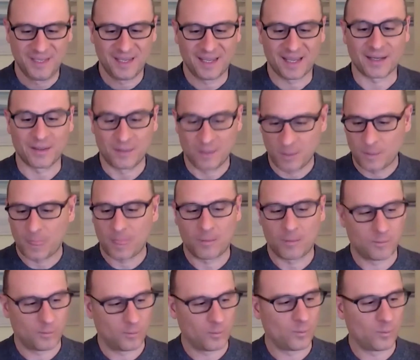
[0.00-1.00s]
And
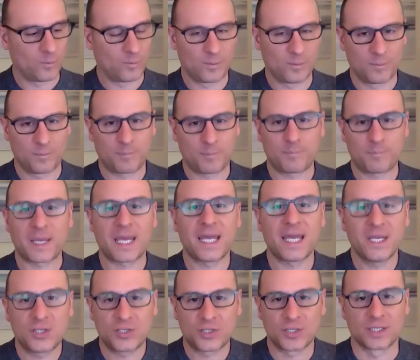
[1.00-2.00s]

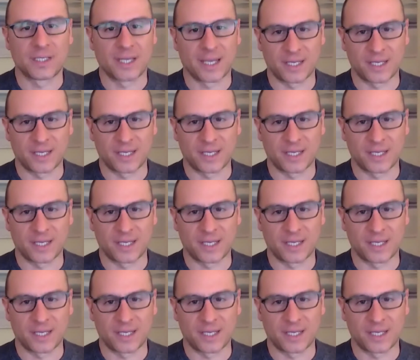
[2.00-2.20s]
patient